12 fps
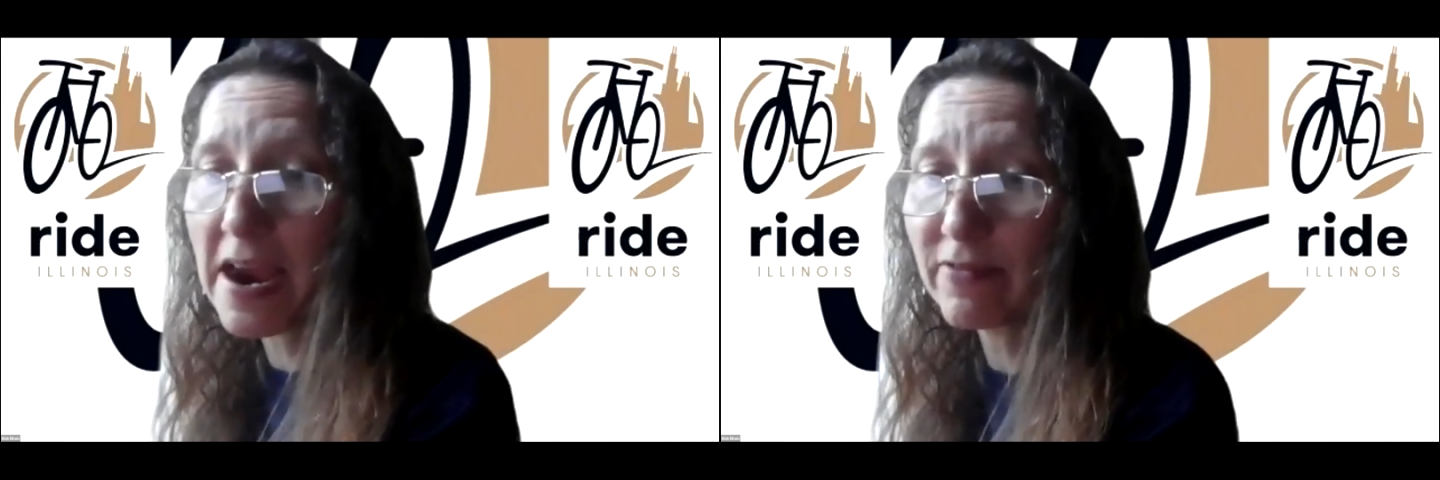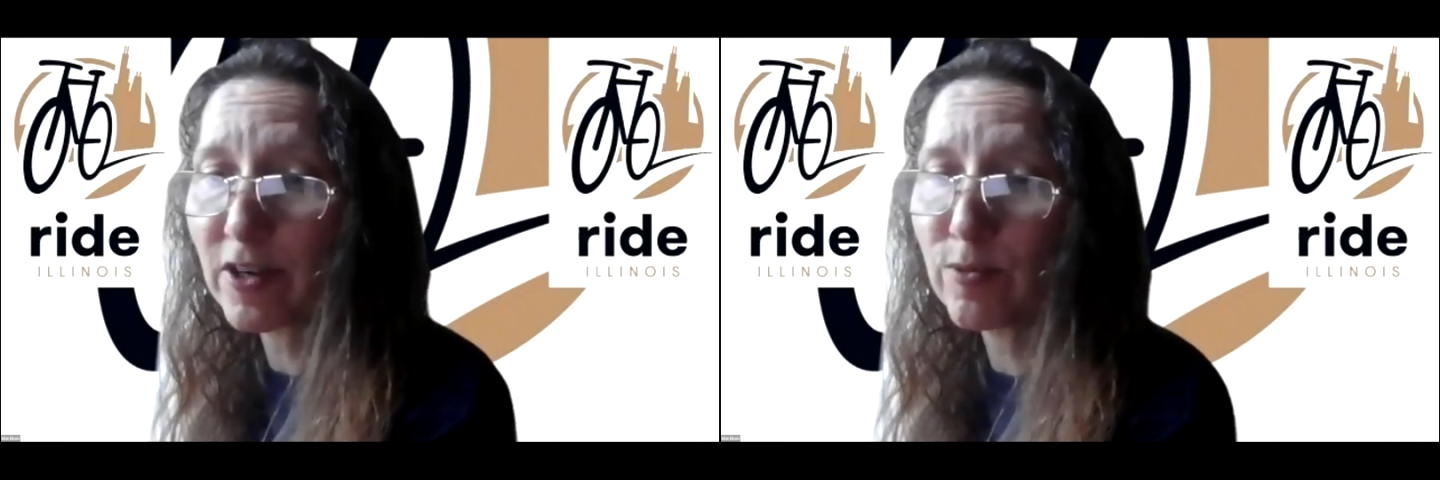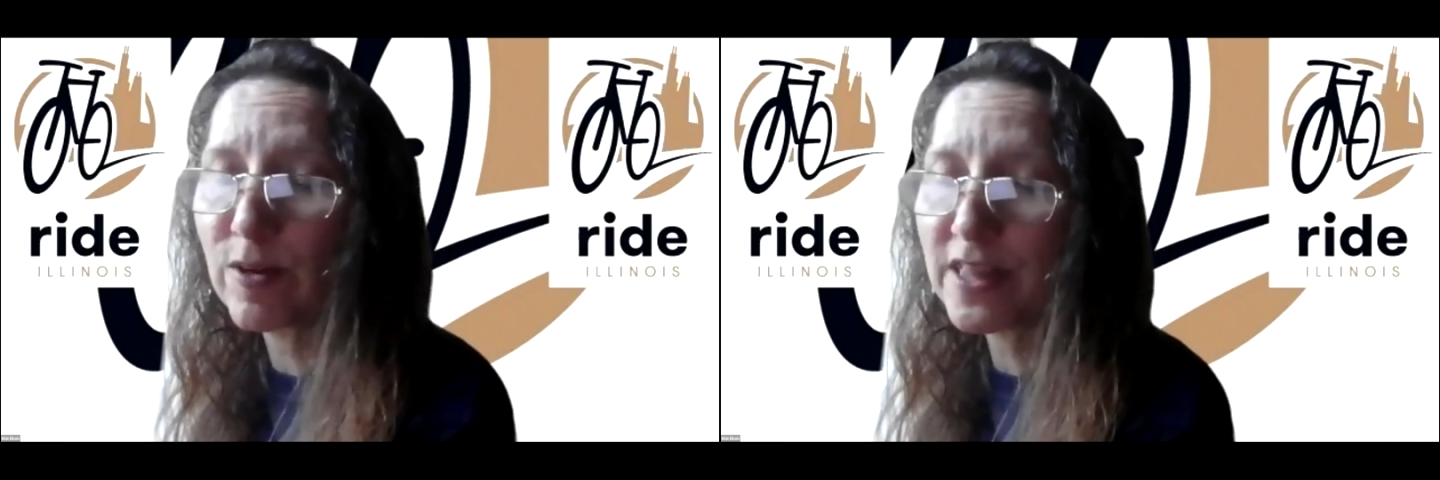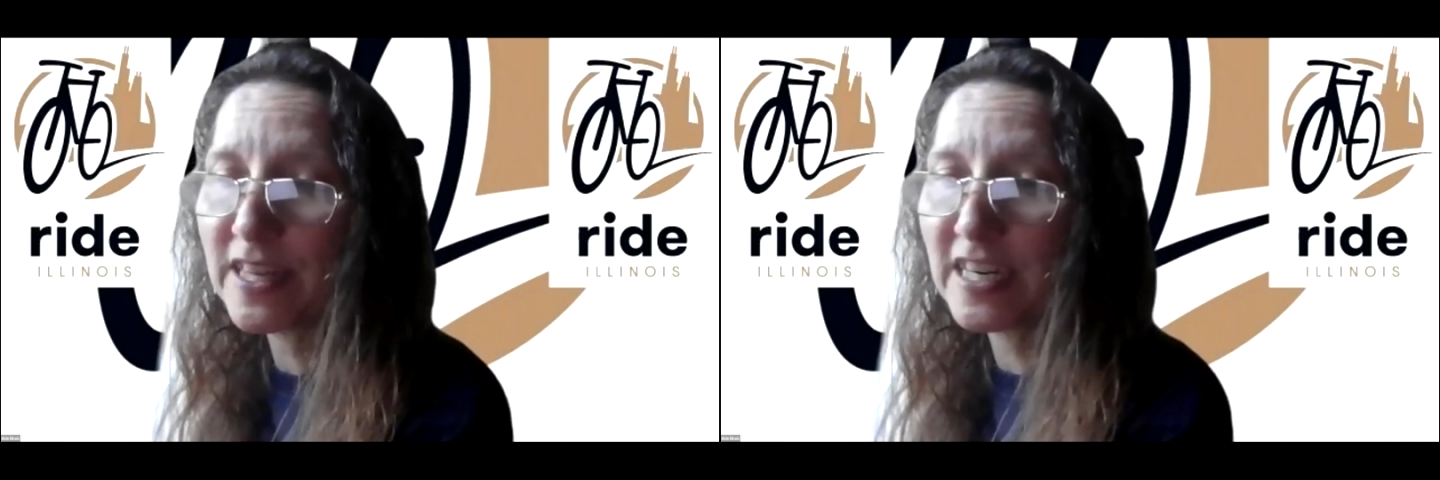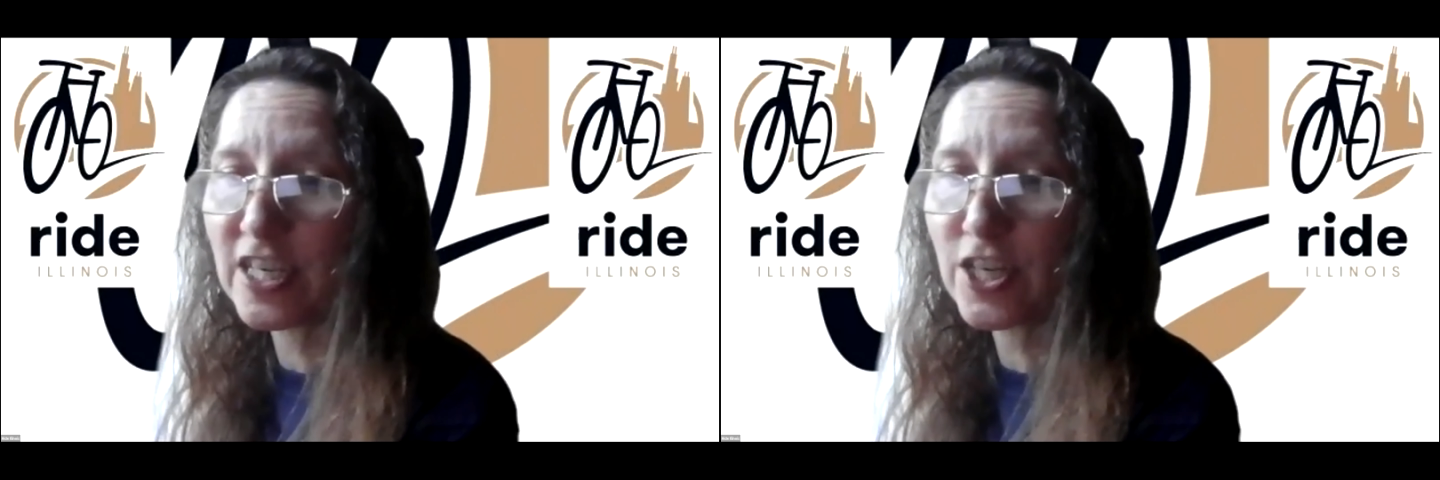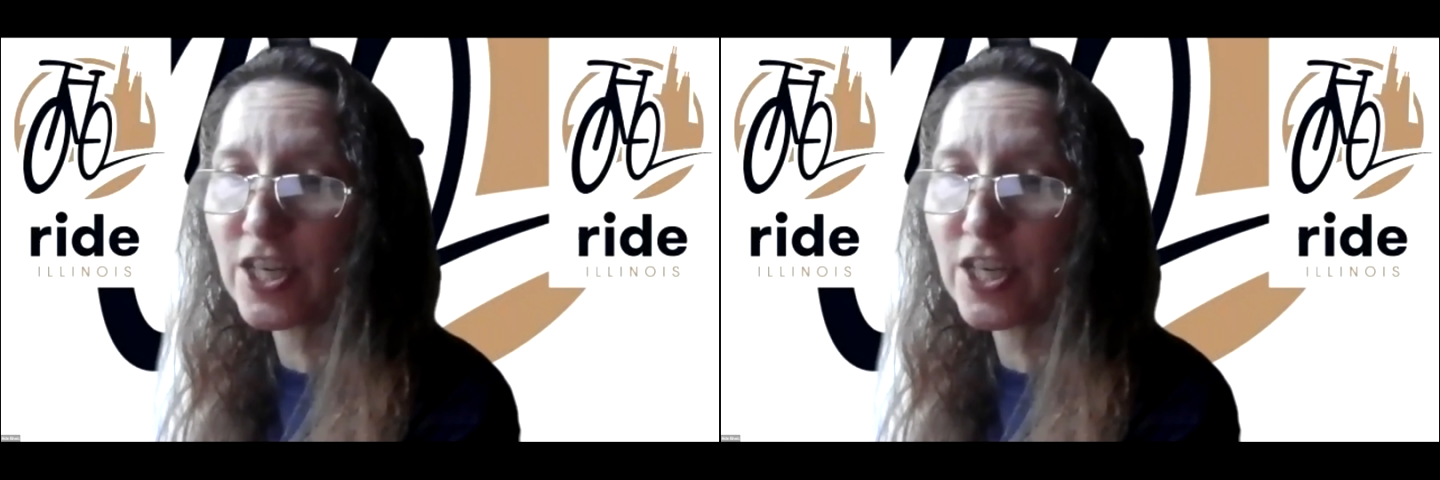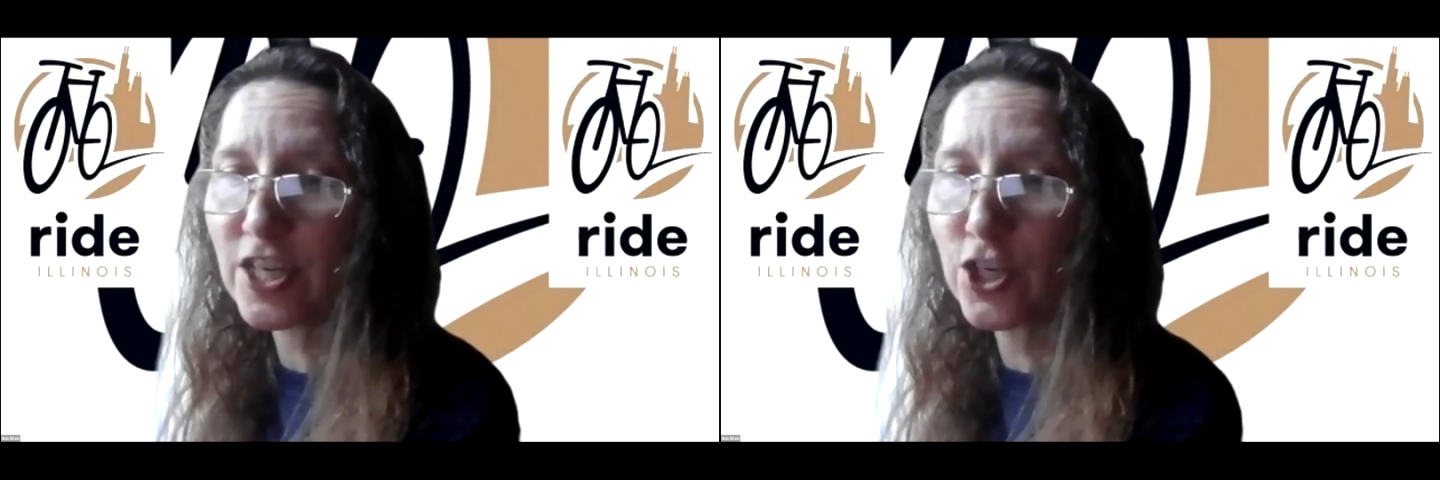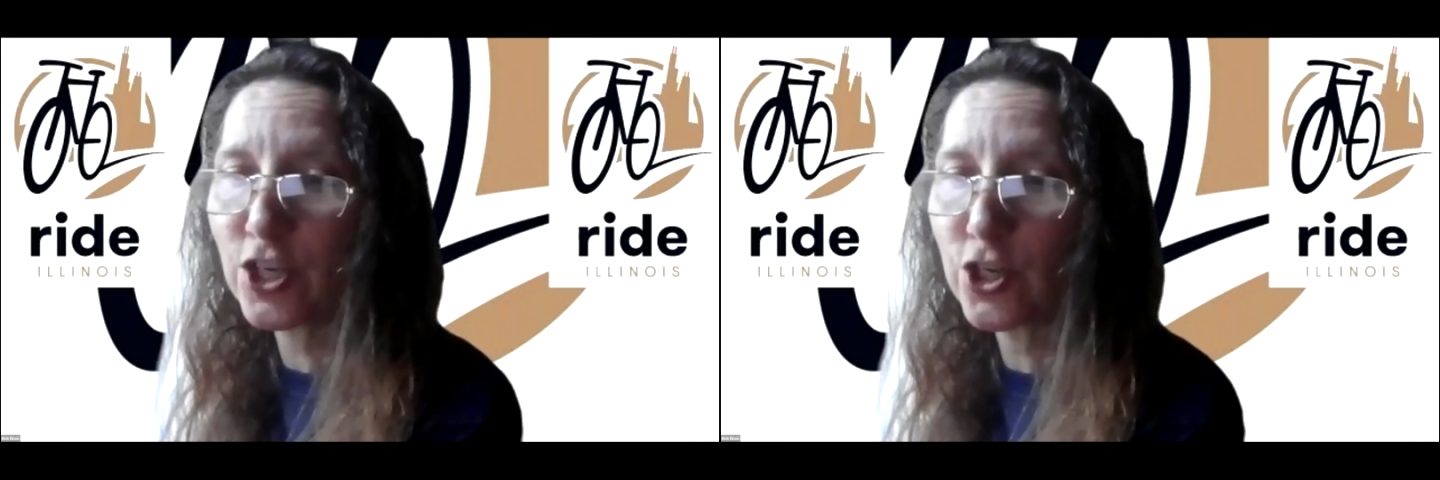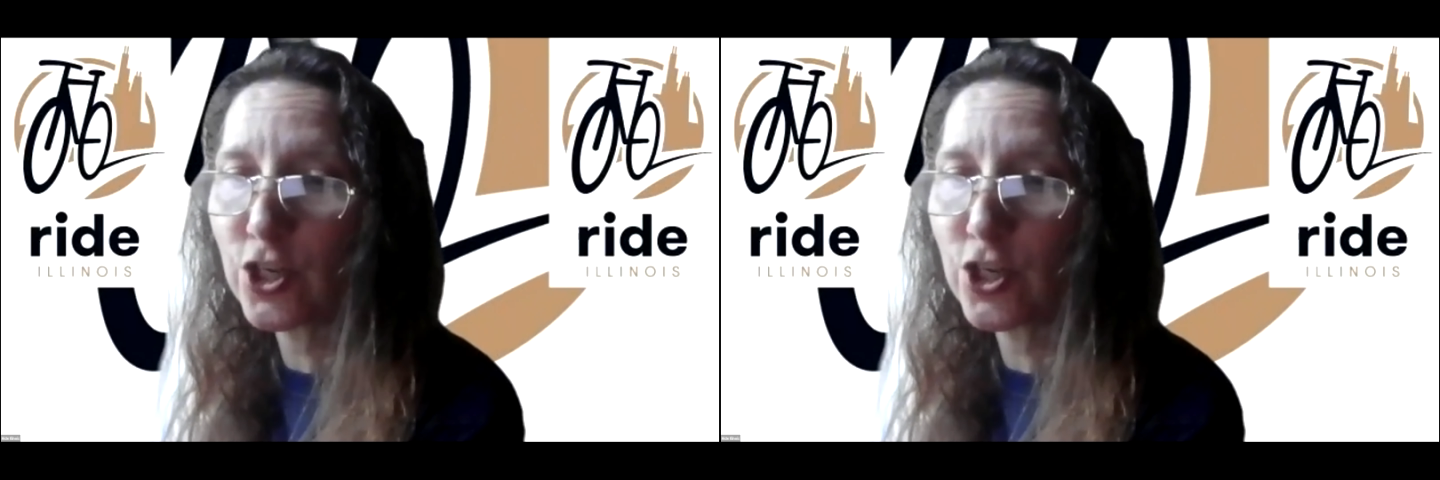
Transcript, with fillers: everyone that is